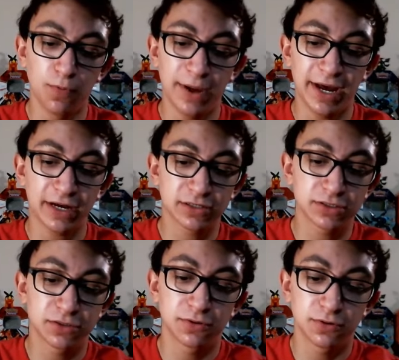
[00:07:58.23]

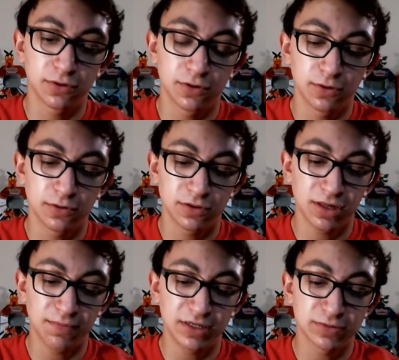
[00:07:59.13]
packs.
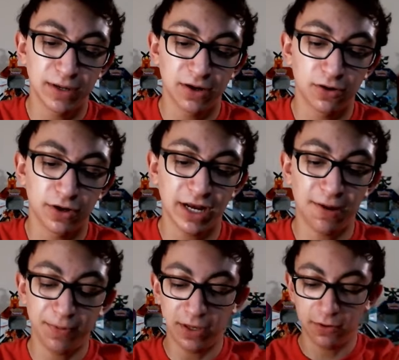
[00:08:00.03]
That makes my heart
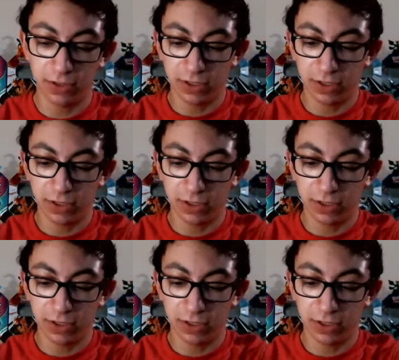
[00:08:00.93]
happy.